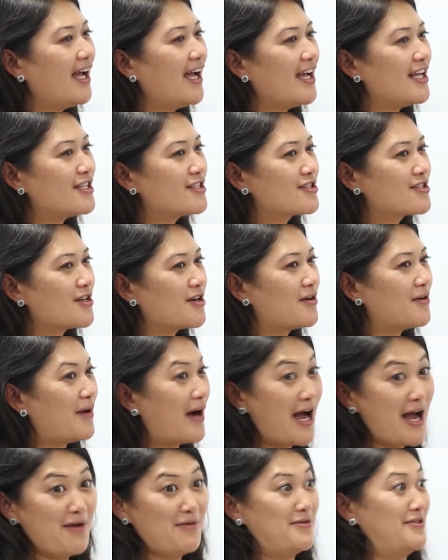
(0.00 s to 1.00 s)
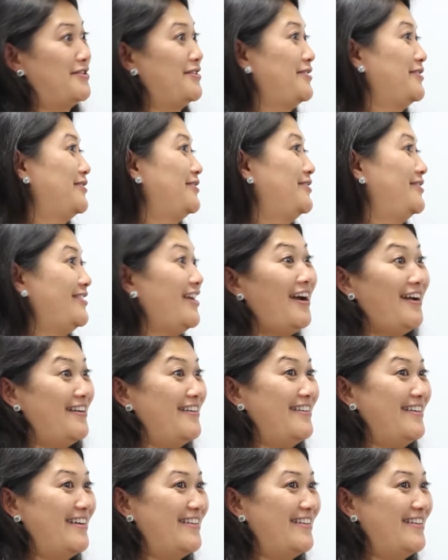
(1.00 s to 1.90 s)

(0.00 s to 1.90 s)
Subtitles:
And so I was excited.